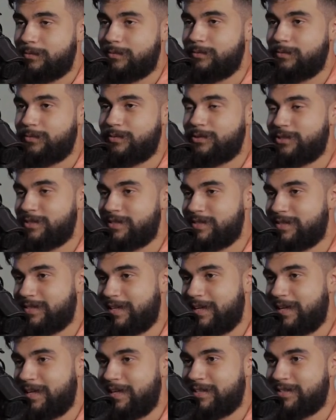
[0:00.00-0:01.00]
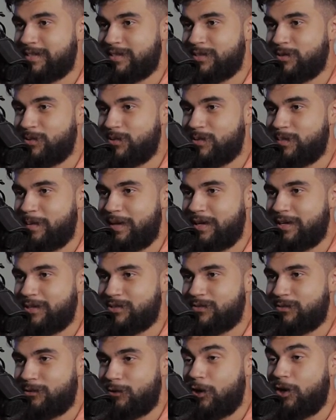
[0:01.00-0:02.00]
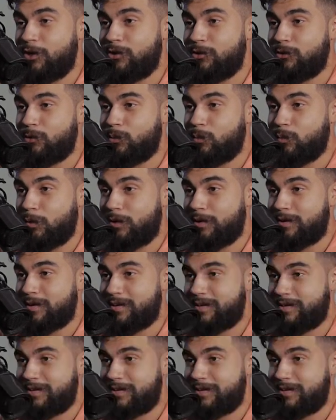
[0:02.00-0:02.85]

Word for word: Yes. Which is, uh, I guess, a loose Spanish for under work.